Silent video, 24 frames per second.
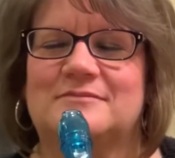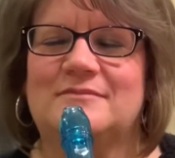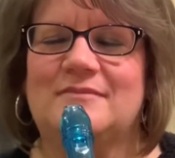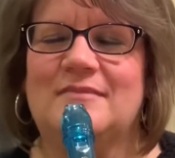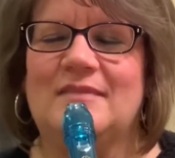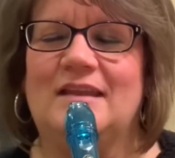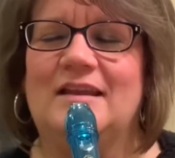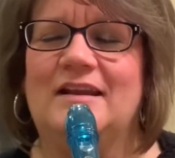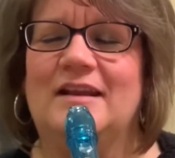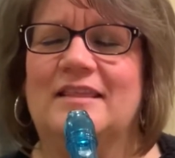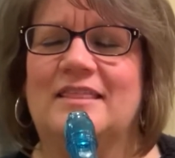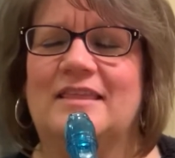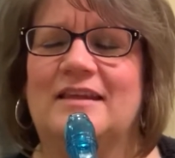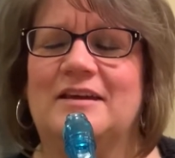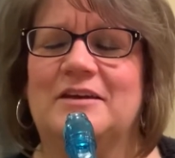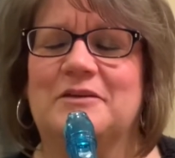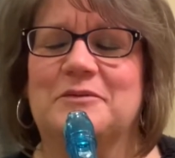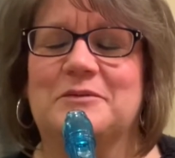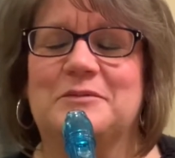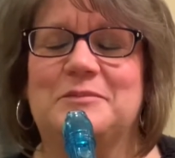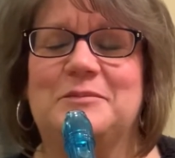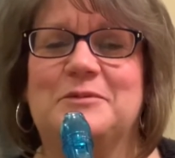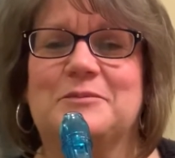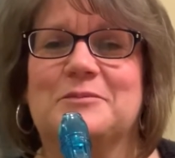And I think it
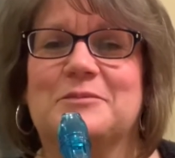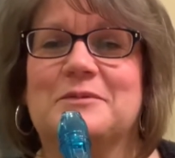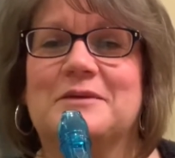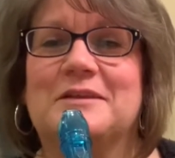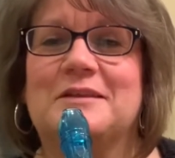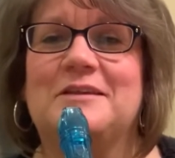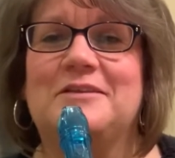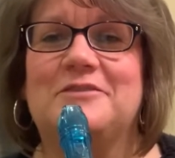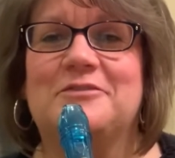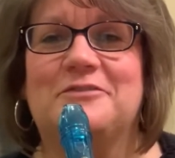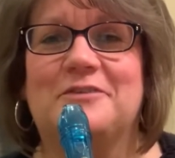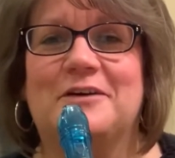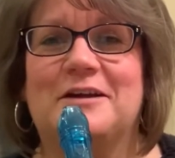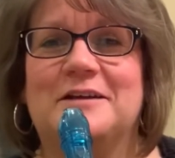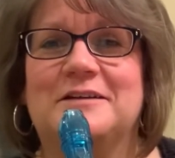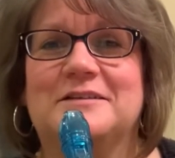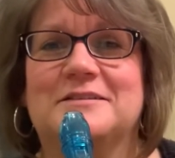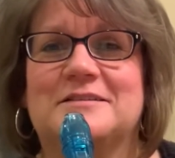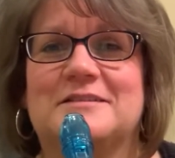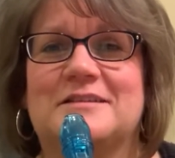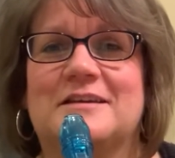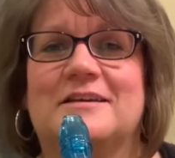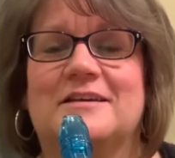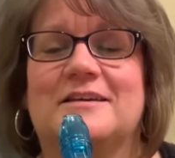would be really fun
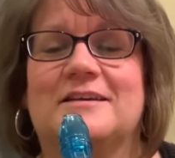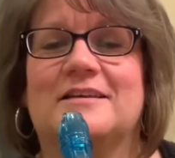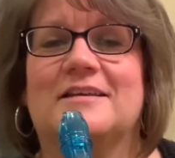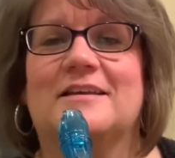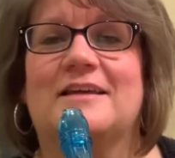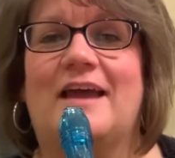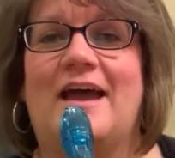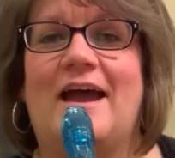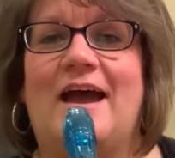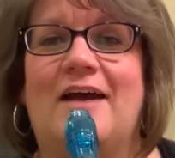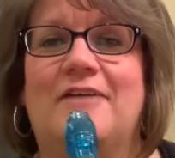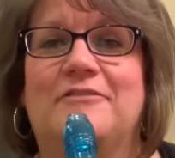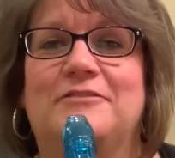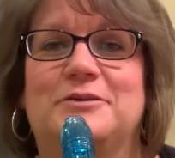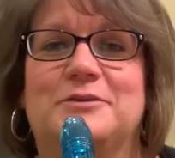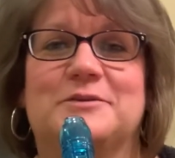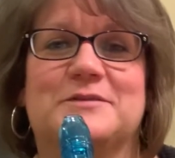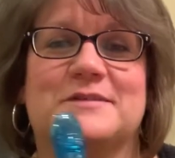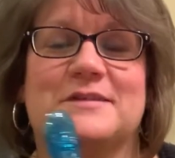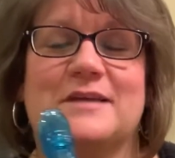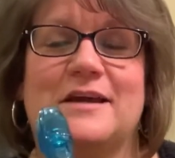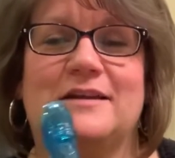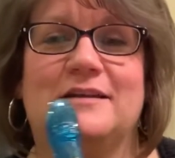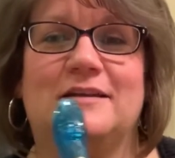to have you
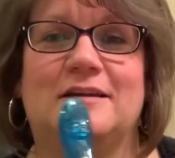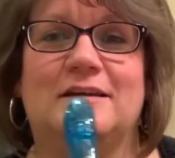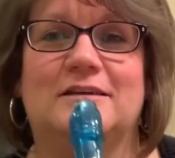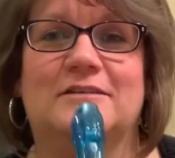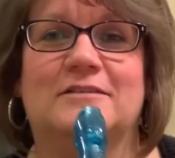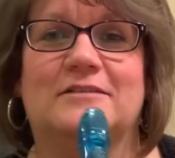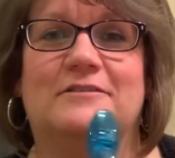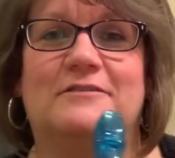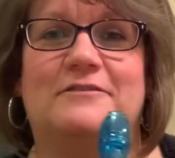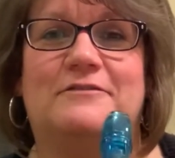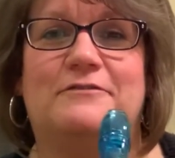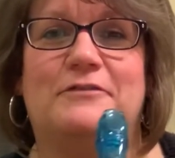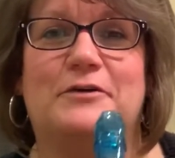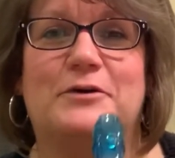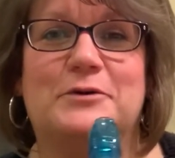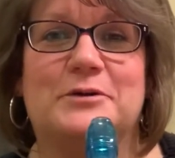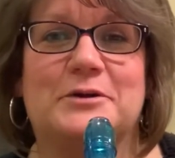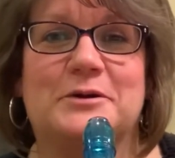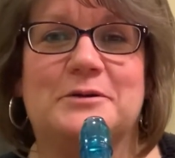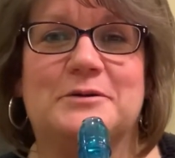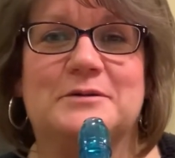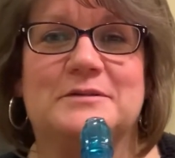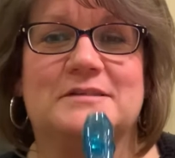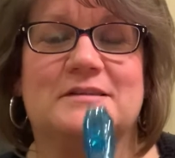sending
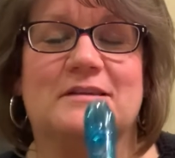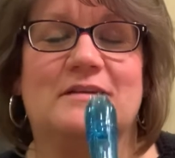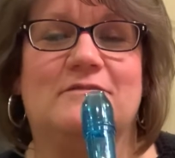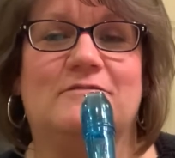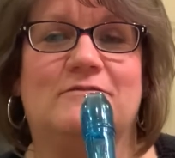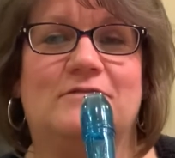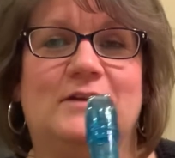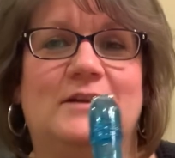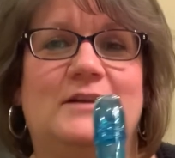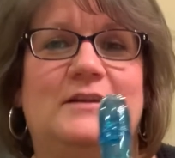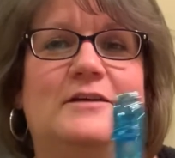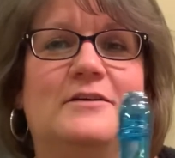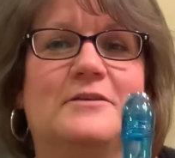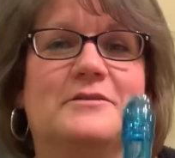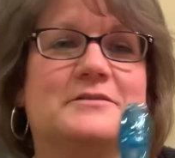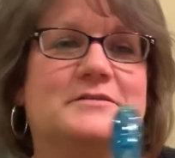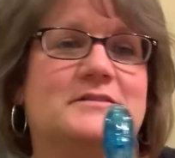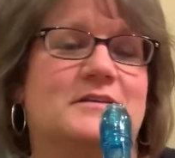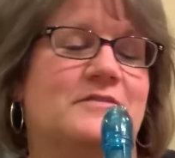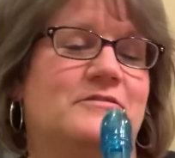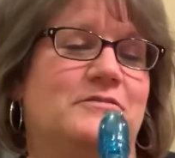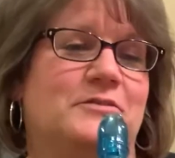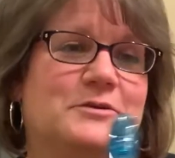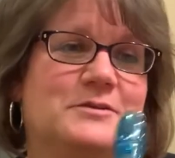photos and
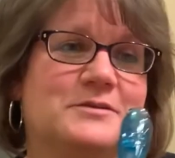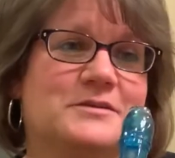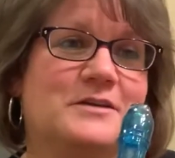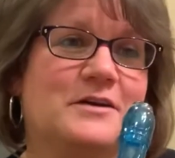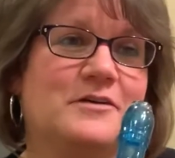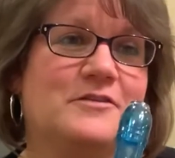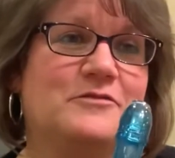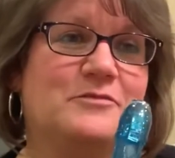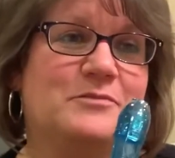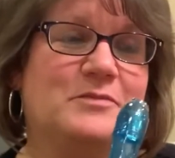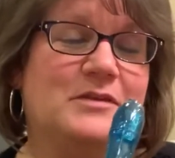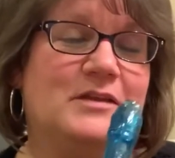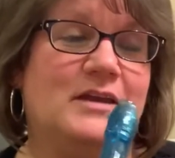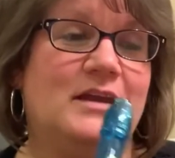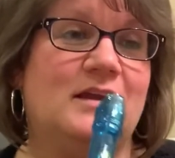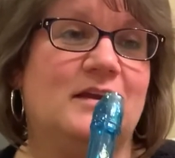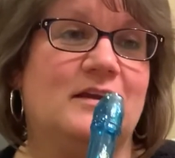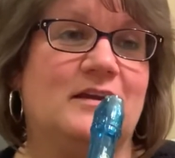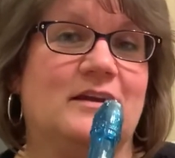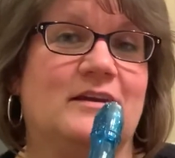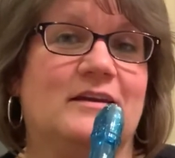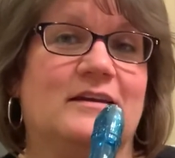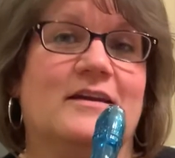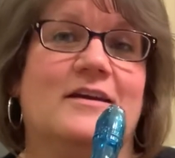videos of yourself
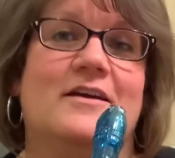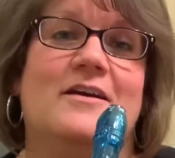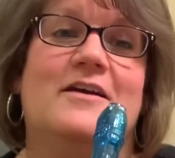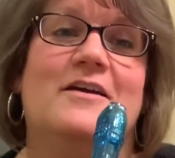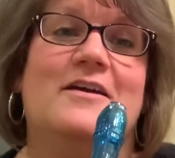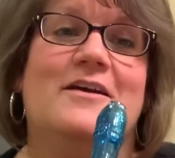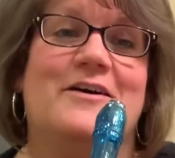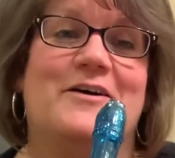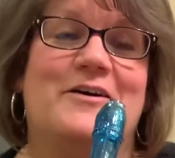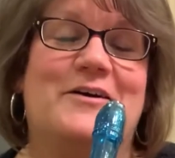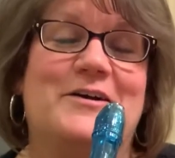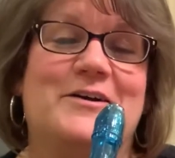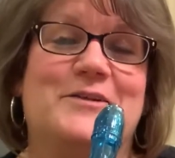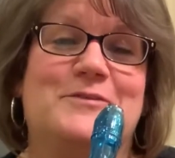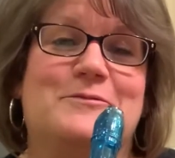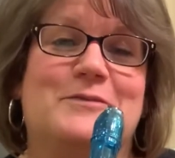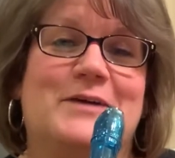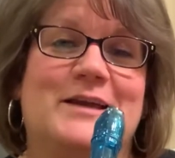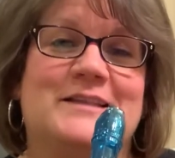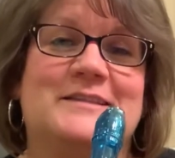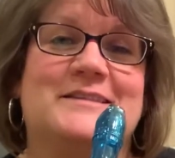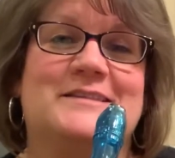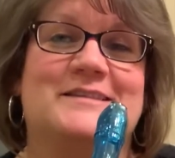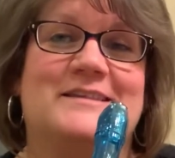playing on
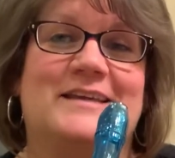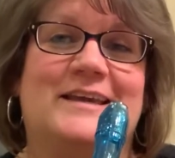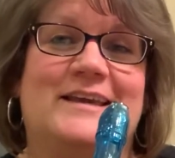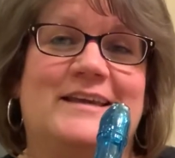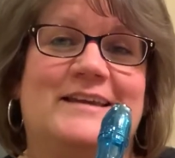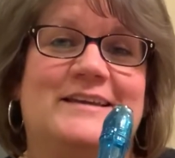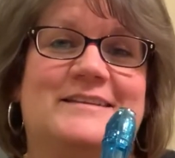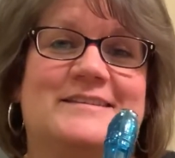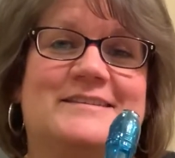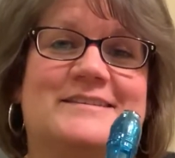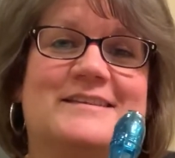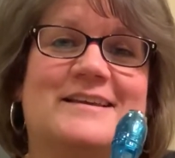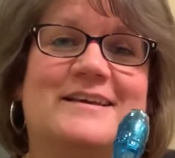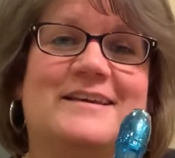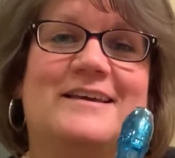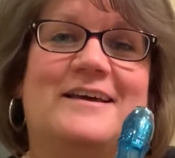Wednesdays,